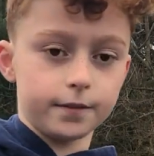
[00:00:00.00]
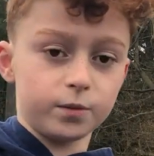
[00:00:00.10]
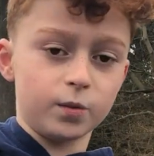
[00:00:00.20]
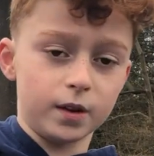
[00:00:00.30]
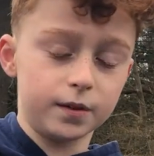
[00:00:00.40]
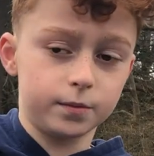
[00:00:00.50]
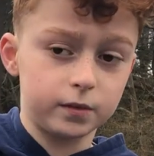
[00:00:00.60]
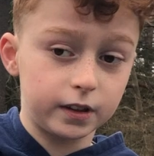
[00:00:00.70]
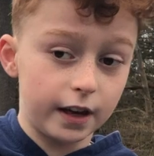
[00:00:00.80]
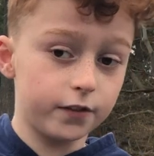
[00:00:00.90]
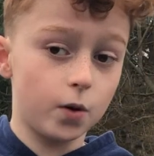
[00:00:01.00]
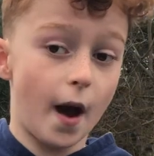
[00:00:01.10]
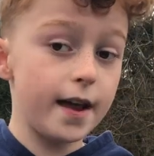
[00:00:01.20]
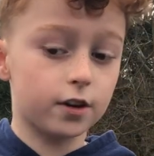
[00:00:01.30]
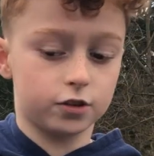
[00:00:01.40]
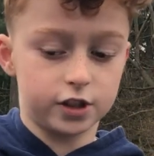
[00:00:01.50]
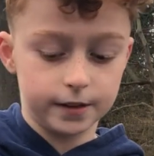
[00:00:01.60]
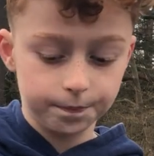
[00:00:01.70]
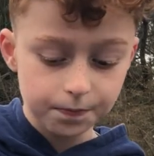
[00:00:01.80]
would give you energy.